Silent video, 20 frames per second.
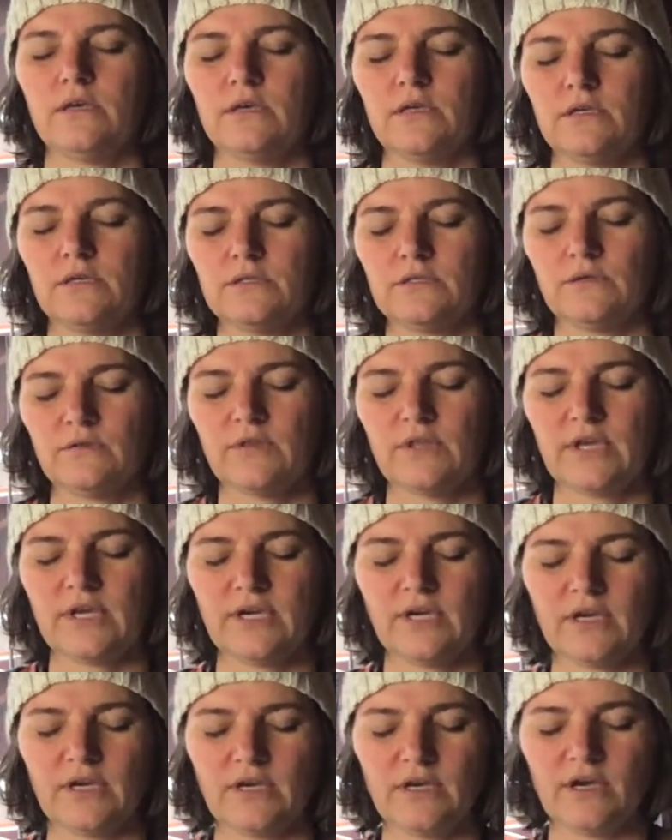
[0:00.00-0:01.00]
So
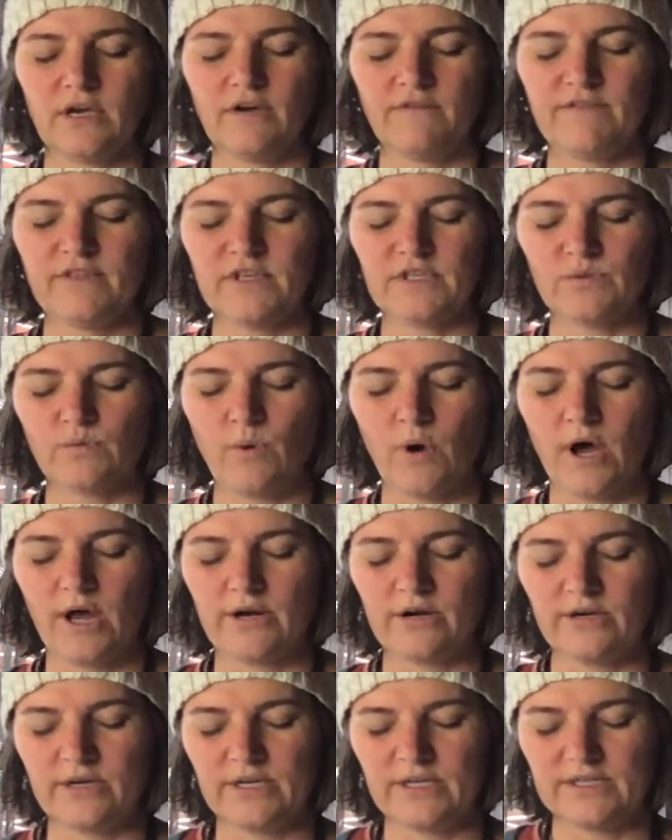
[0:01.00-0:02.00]
think of this
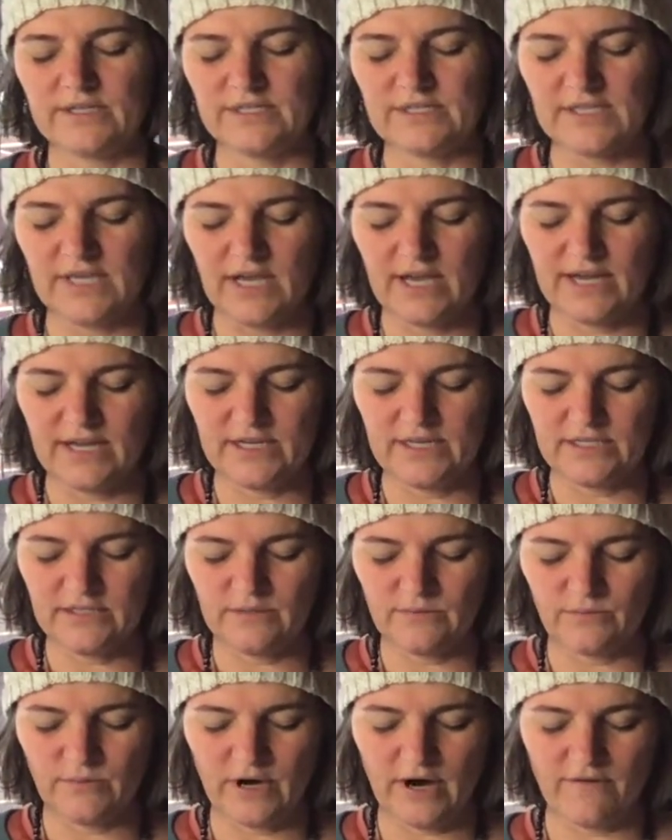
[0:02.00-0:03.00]
water inside,
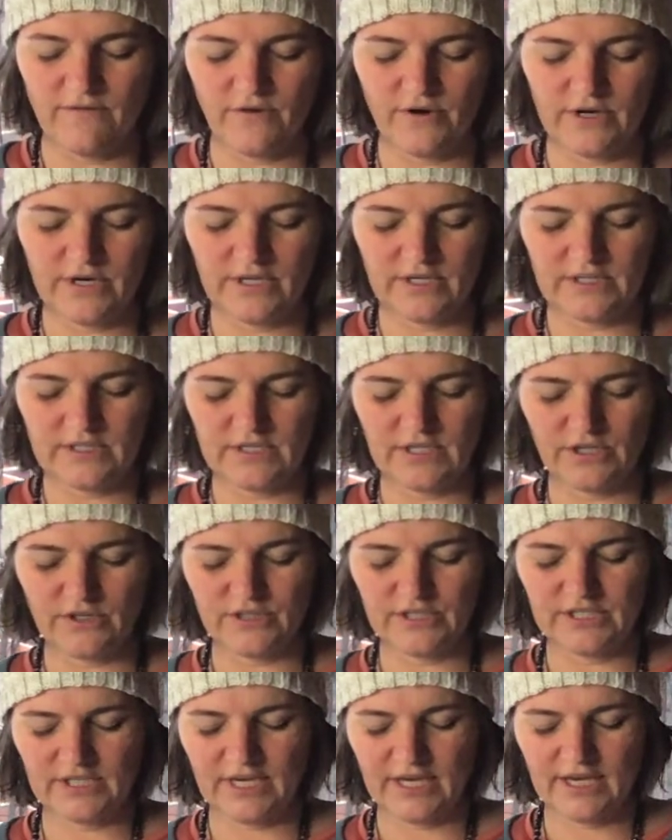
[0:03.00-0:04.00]
wherever it is that your
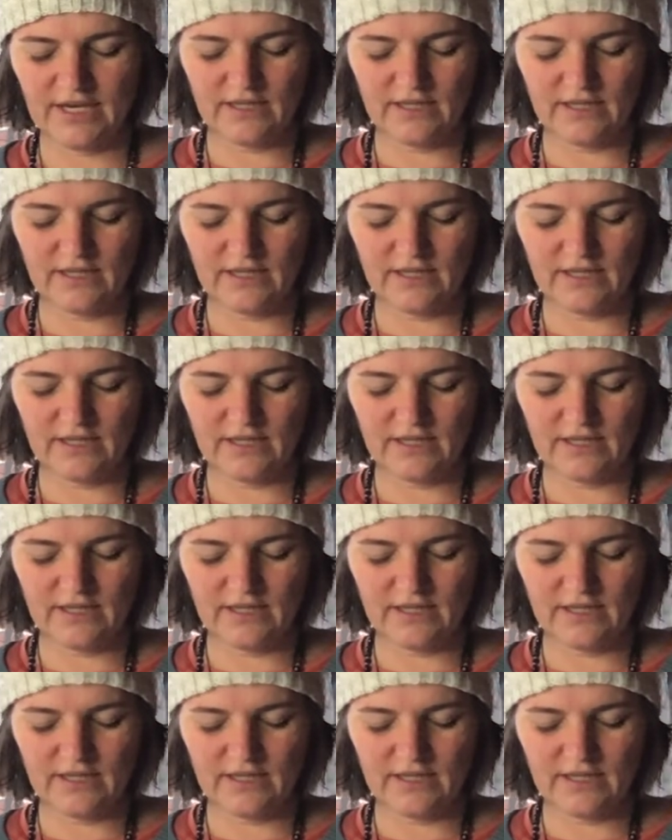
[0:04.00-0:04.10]
scale